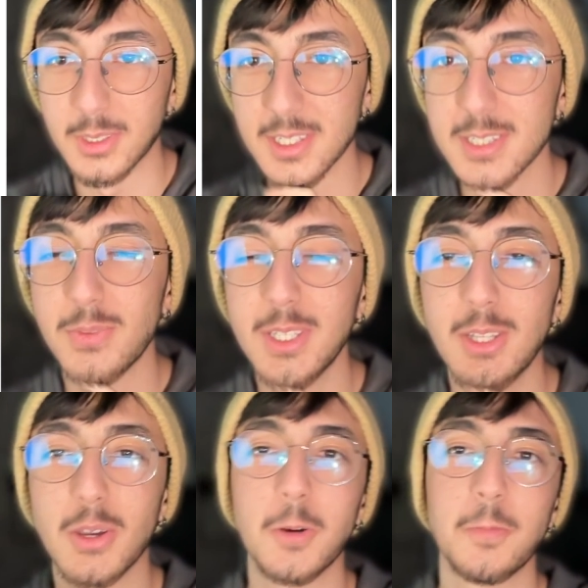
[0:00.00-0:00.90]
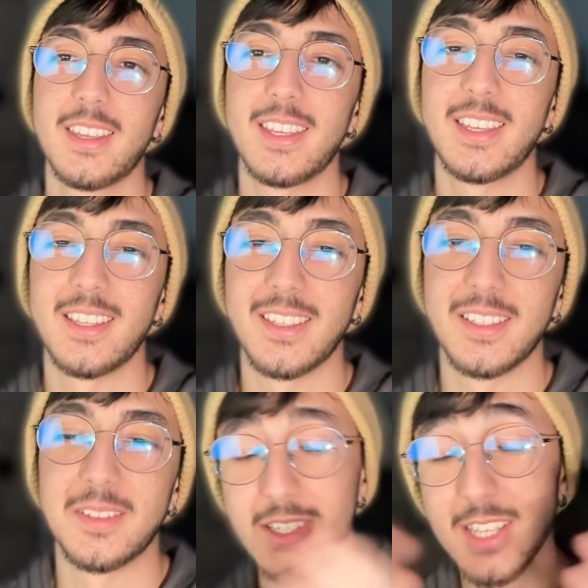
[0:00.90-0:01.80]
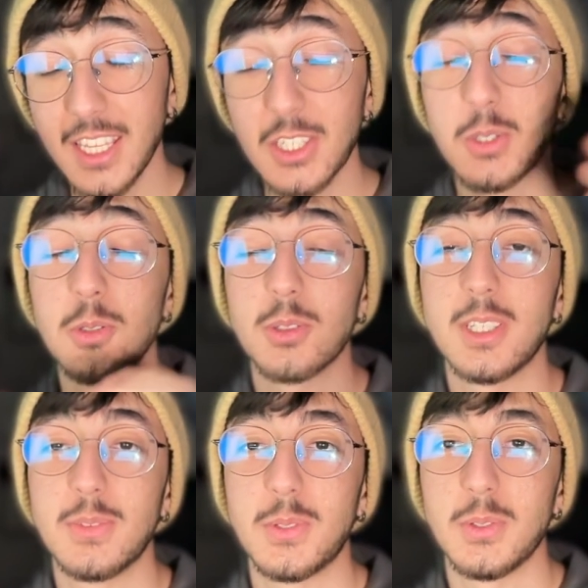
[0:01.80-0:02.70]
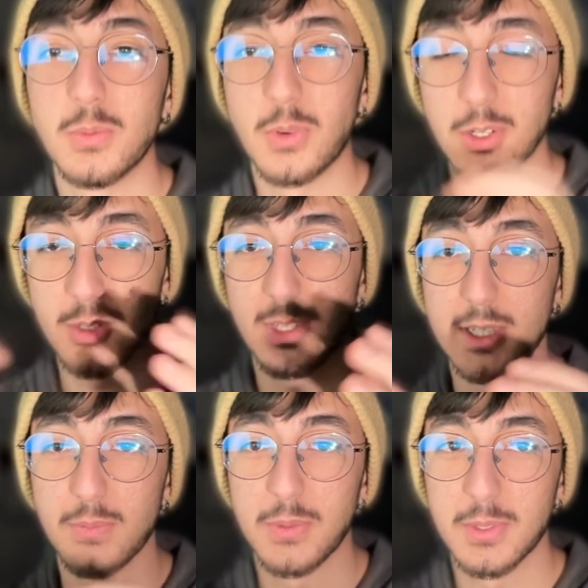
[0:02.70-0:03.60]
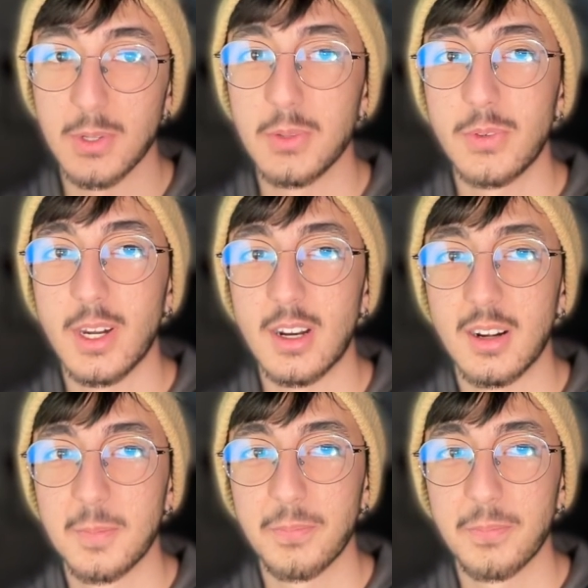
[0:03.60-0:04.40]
this video. And thank you if you watched this so far.